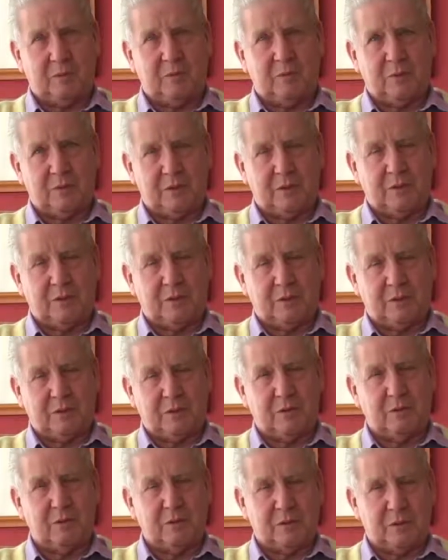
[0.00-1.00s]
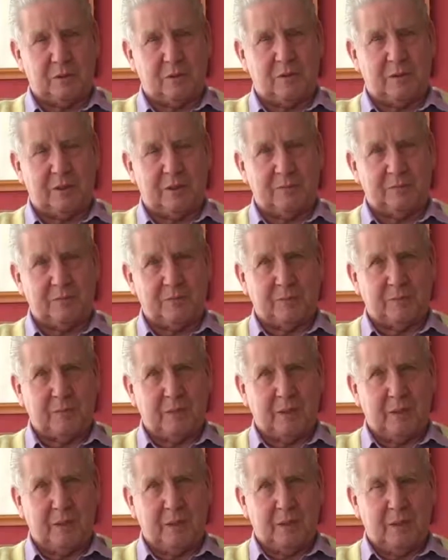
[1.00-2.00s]
What would Jesus do? And so on.
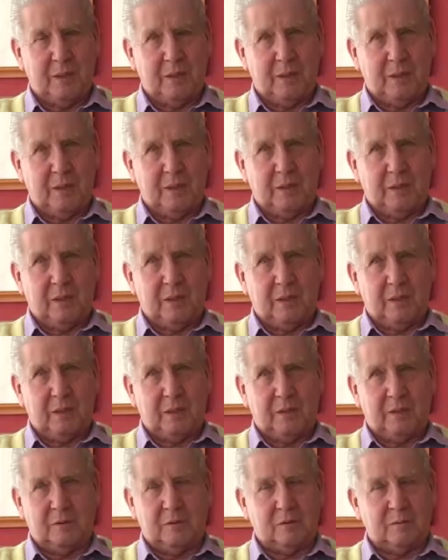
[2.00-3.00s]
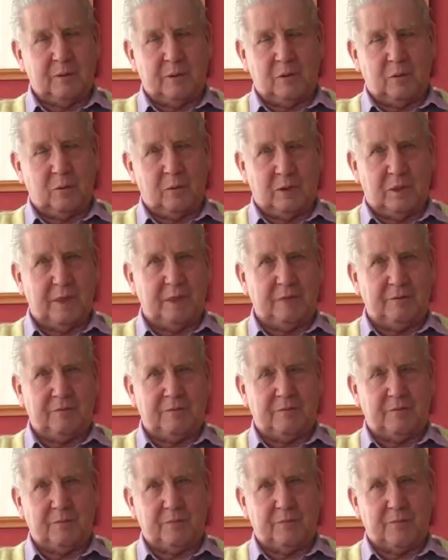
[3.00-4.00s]
It was my whole
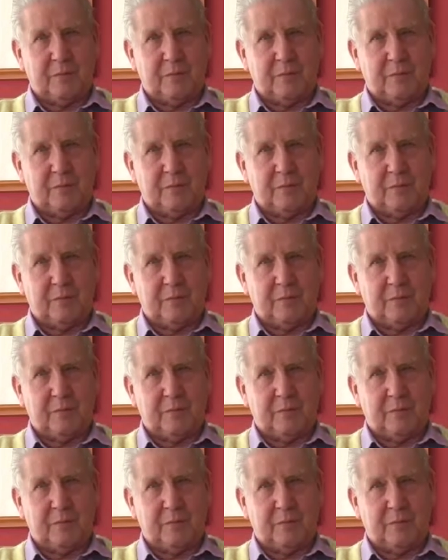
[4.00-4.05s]
life.